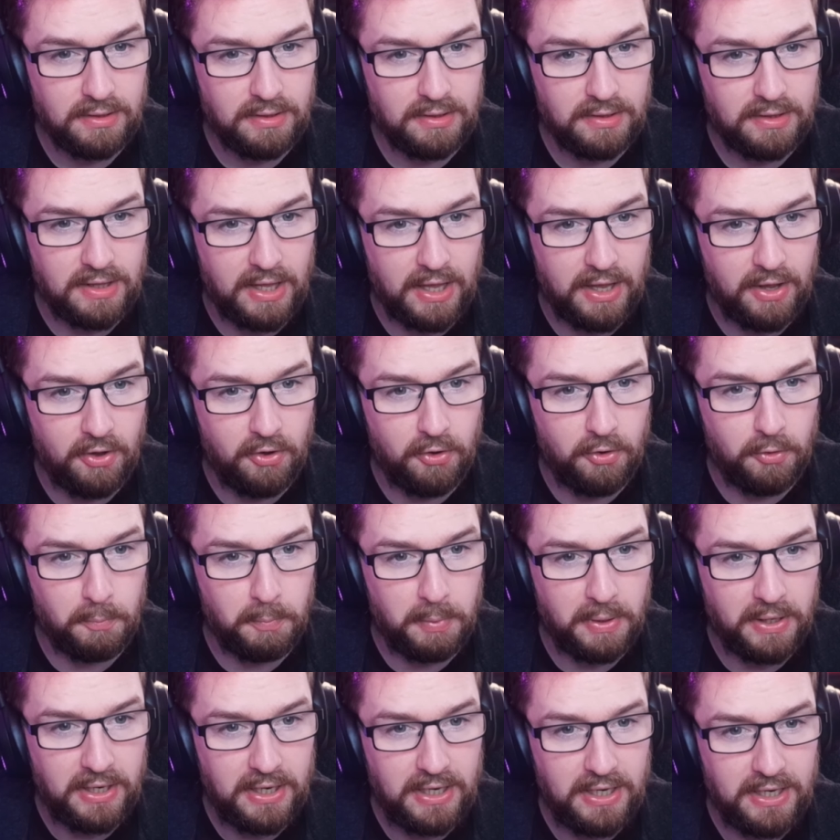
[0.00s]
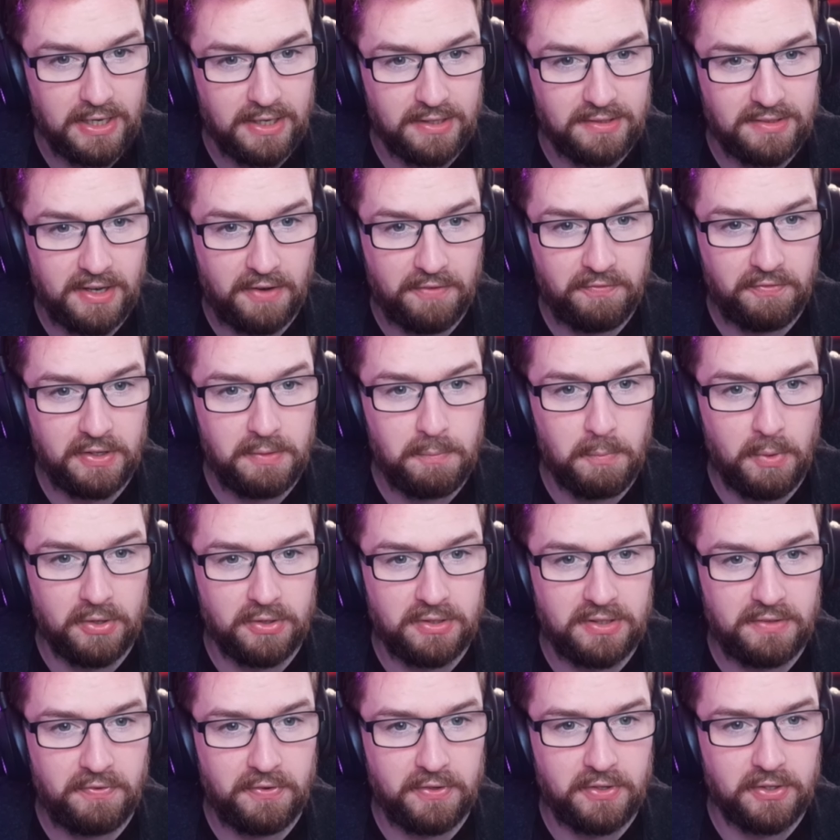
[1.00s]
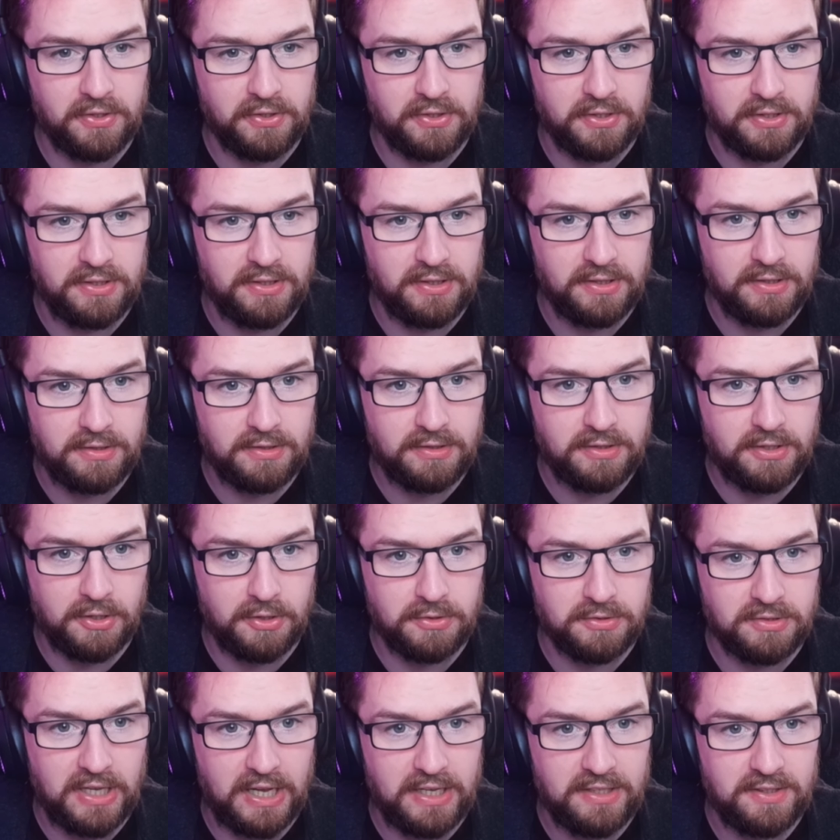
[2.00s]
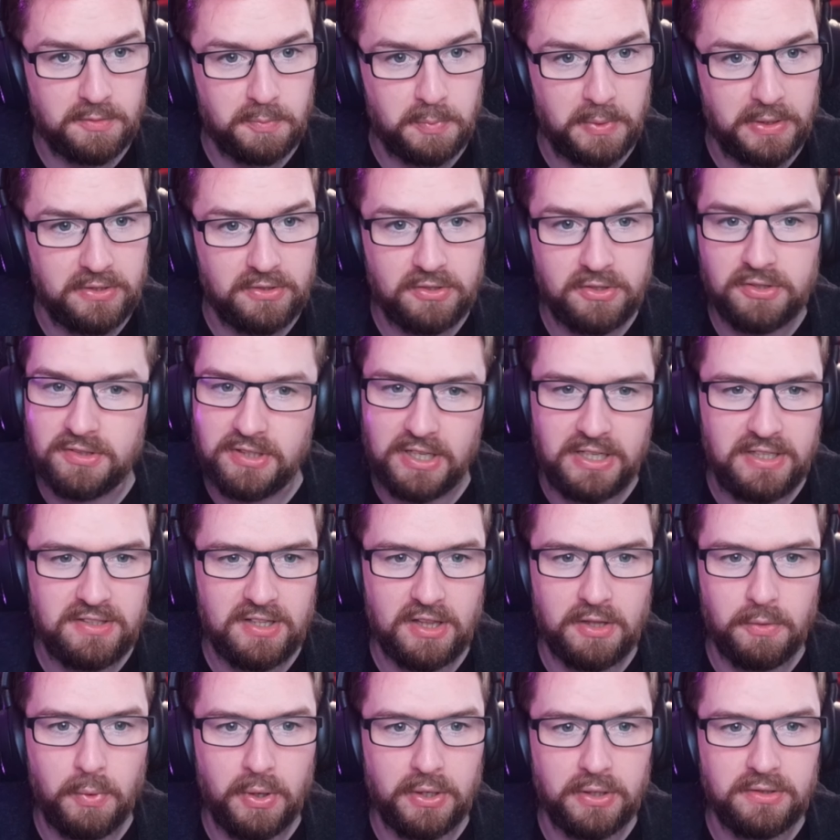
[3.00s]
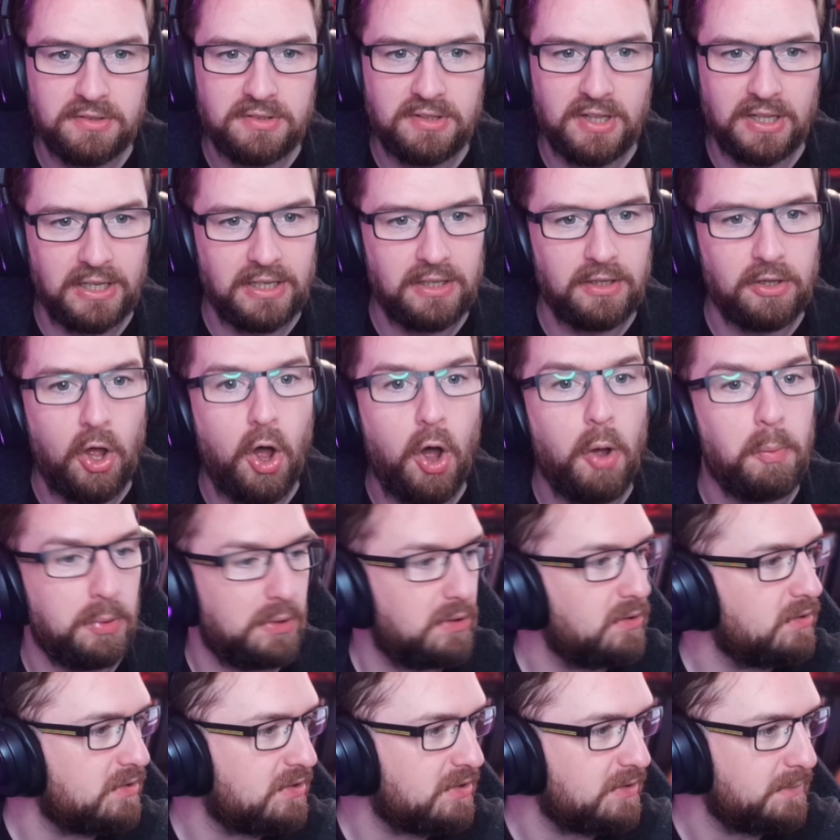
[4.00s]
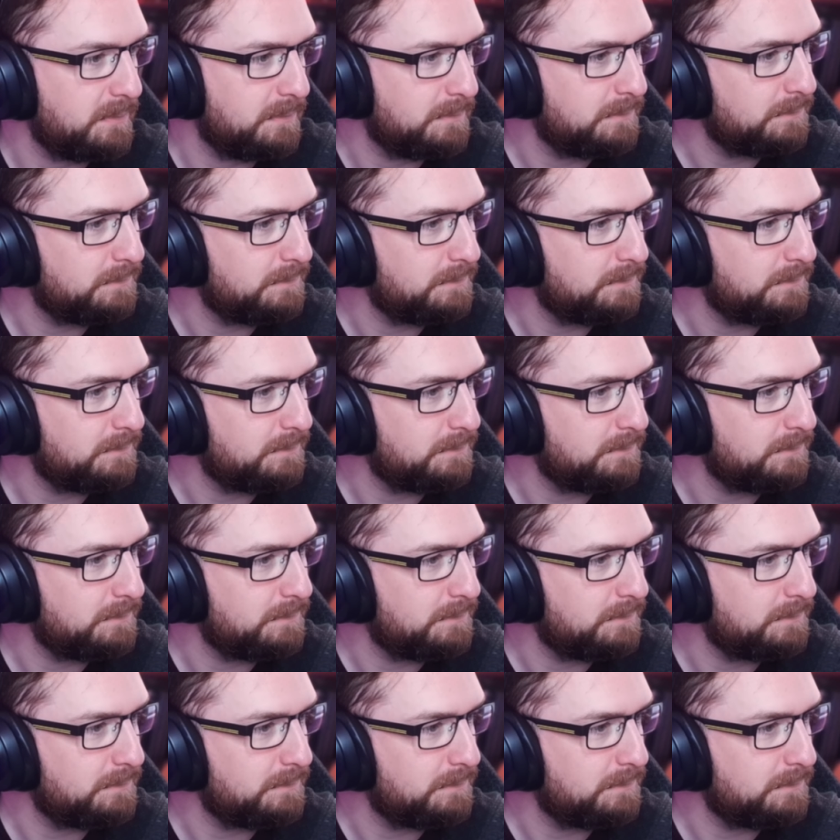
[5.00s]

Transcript: they're up here. Definitely more difficult than those aspids, because these are the ones, the little obbles,